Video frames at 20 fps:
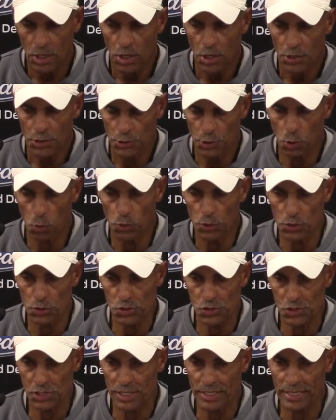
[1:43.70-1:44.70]
you know, when you're
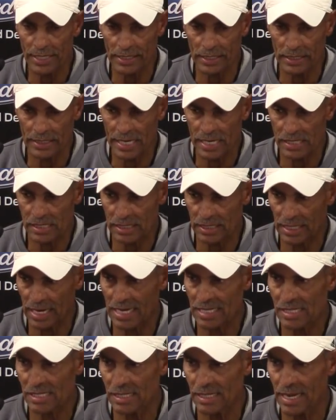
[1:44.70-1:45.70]
sitting at the desk that
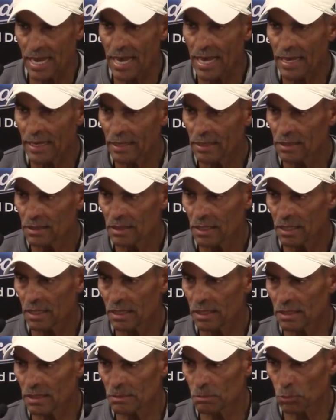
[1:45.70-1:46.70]
I sit at
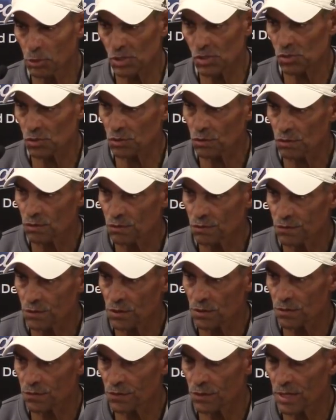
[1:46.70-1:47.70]
in Bristol
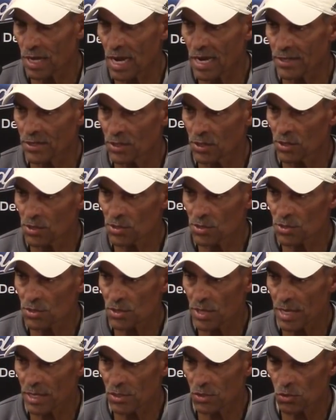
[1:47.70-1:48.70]
for 9 years,
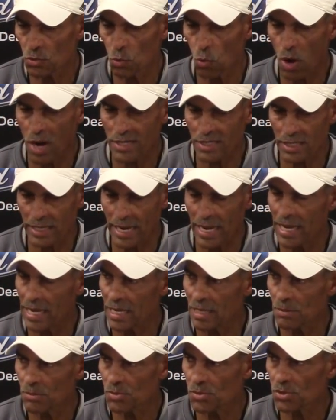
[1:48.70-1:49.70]
as you watch
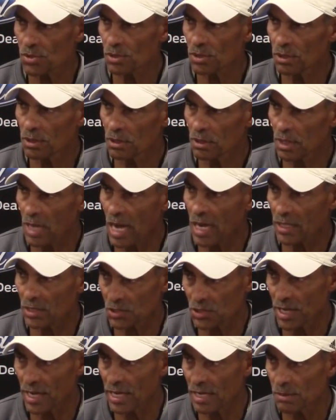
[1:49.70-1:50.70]
games,
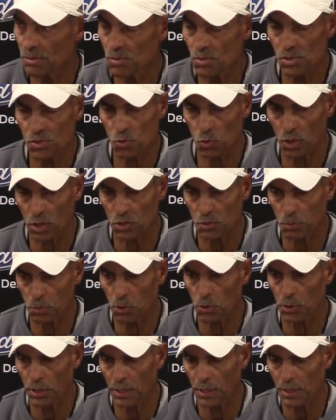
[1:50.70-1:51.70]
college games as well as
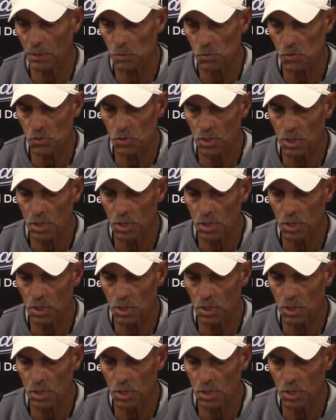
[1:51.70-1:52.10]
pro games,